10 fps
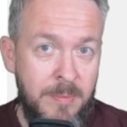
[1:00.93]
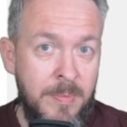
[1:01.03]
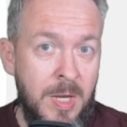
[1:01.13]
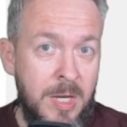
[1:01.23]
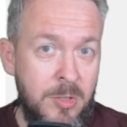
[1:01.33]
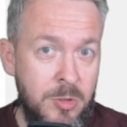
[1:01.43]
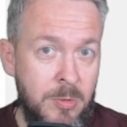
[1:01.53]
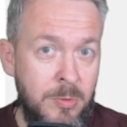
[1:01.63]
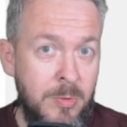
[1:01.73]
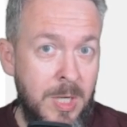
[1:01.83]
video, I
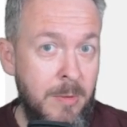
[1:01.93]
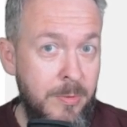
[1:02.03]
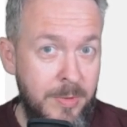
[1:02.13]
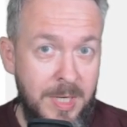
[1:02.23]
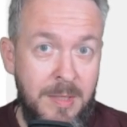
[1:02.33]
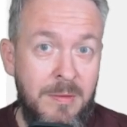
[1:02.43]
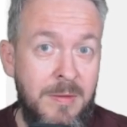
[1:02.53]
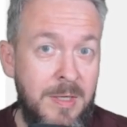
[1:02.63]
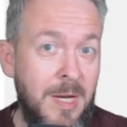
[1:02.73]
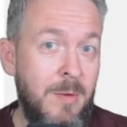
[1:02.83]
showed you how you can
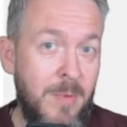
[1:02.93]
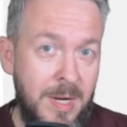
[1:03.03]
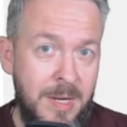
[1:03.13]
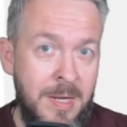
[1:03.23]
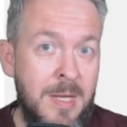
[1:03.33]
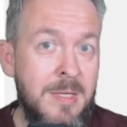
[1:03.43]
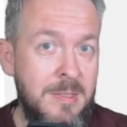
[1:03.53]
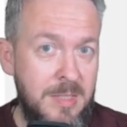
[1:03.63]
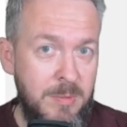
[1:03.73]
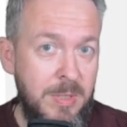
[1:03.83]
D I Y
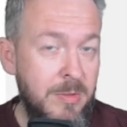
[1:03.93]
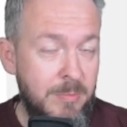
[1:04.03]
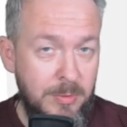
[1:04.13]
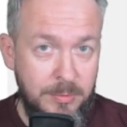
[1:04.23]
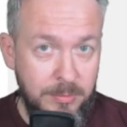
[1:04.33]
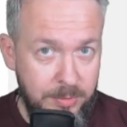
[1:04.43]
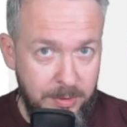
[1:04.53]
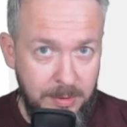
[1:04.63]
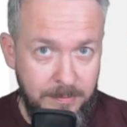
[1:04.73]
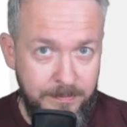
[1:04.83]
Zigbee remote
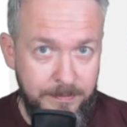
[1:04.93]
control.